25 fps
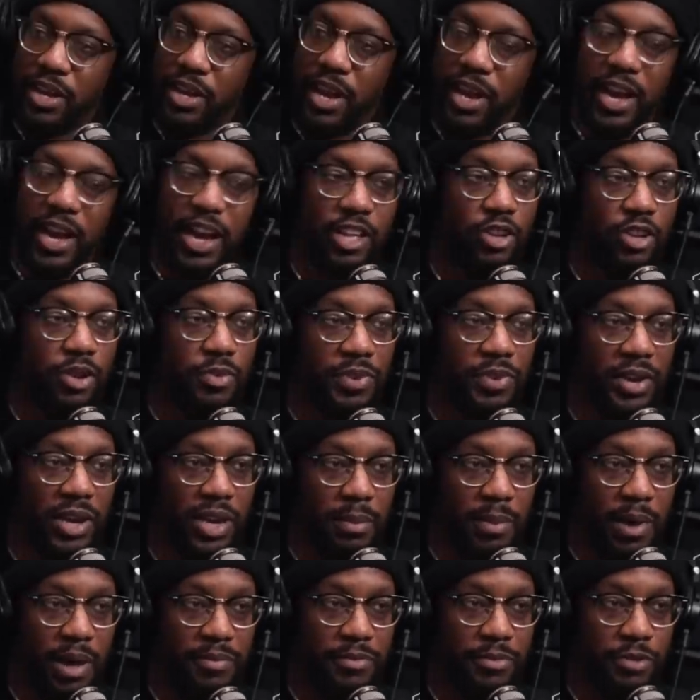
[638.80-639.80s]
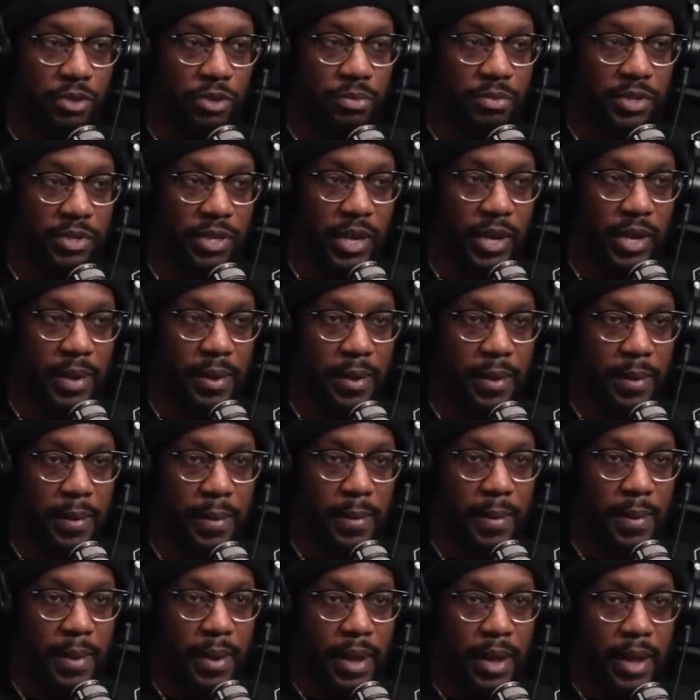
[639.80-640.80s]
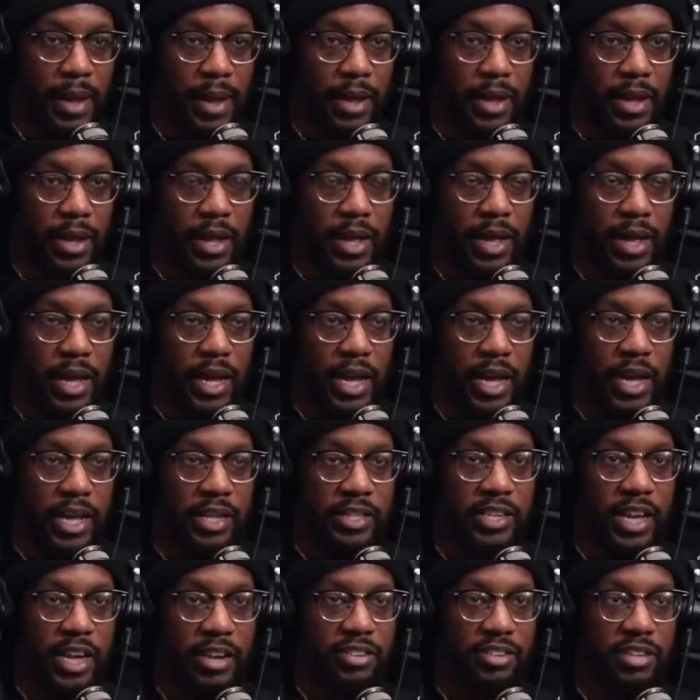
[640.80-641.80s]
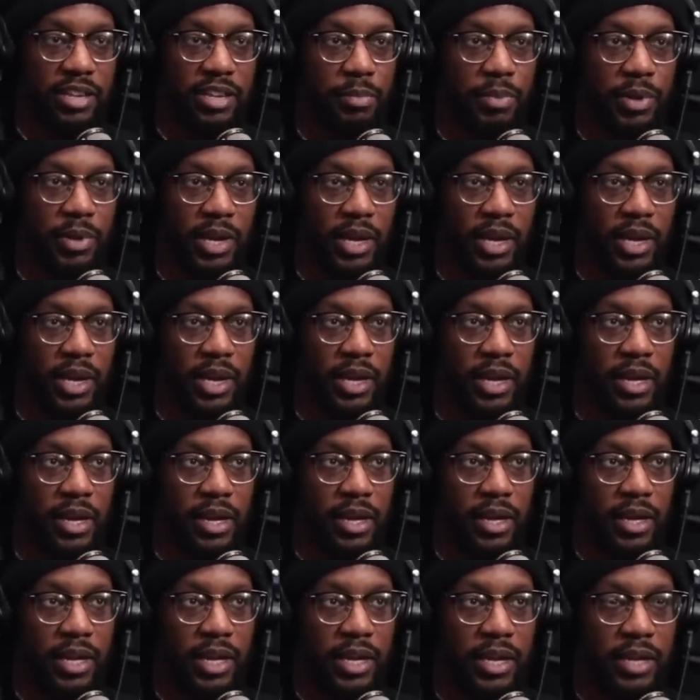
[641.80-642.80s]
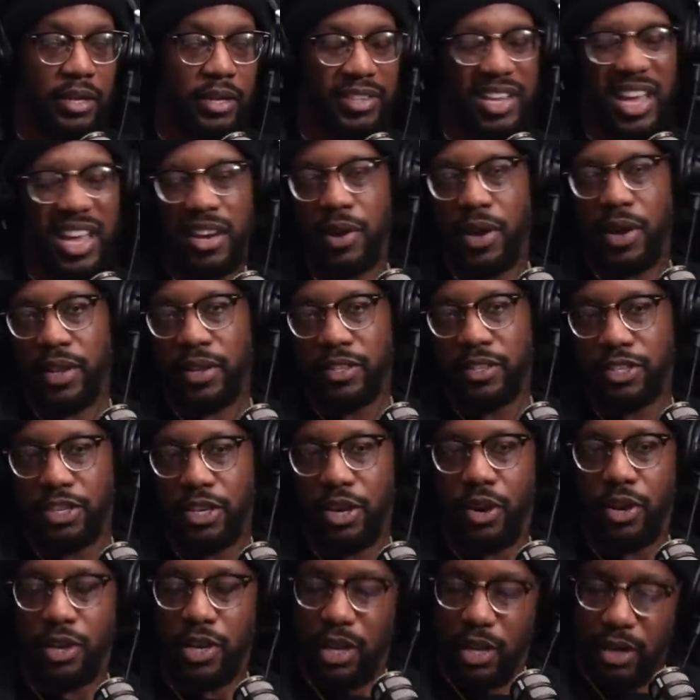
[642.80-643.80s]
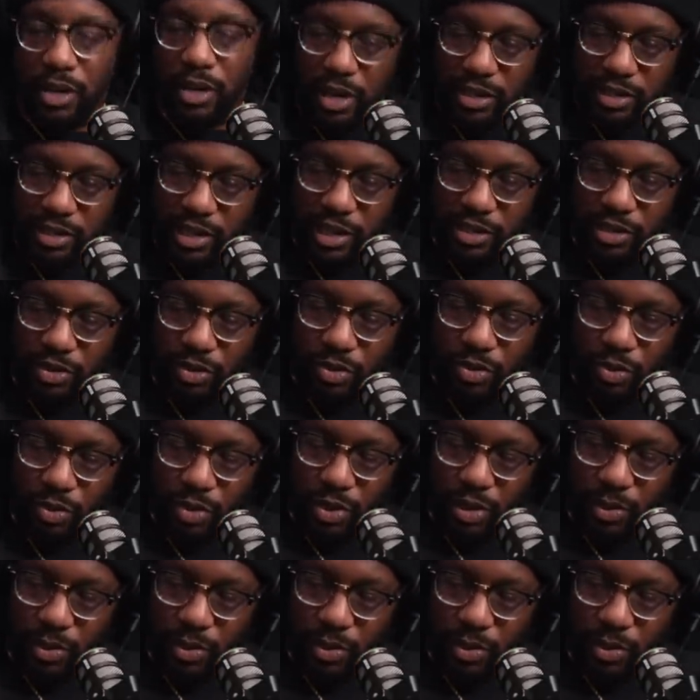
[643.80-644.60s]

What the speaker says: here and you think about films, yeah, it tends to be. Anyway, do you know what? Let Tazer call